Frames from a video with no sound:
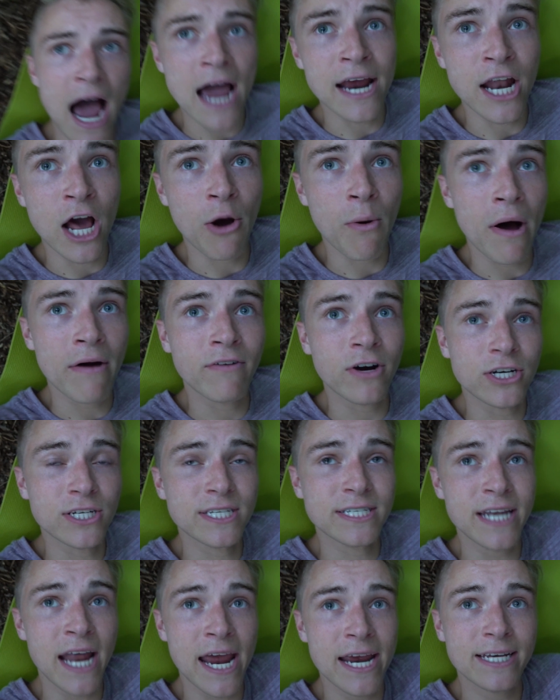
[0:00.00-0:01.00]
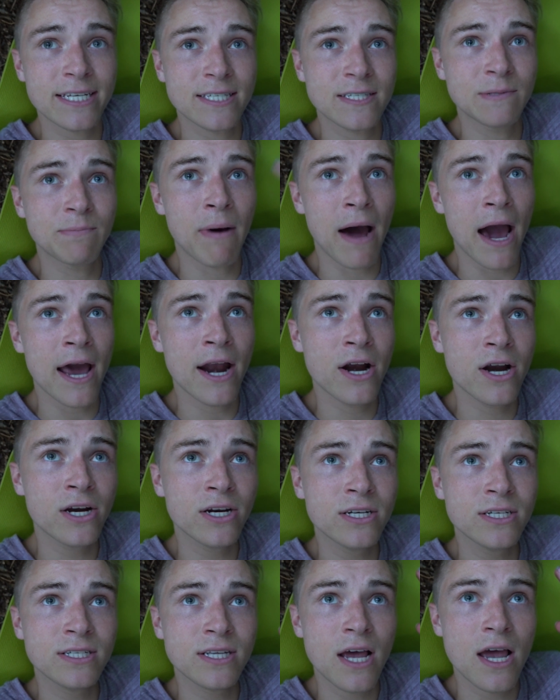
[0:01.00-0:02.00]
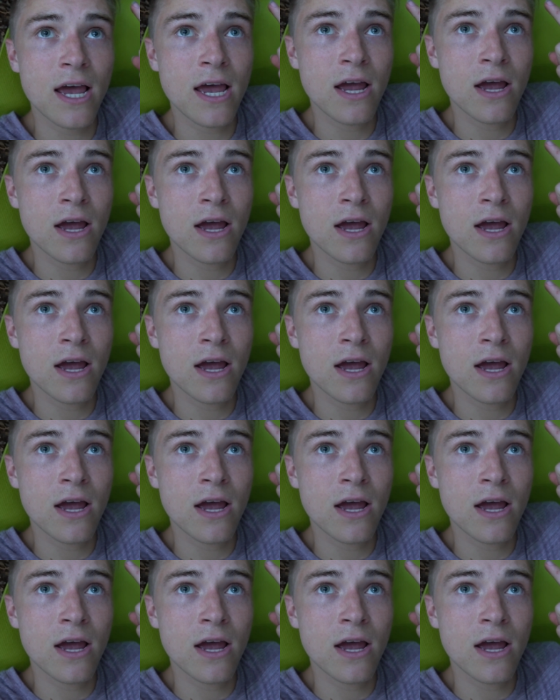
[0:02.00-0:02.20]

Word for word: I know of are snakes, spiders,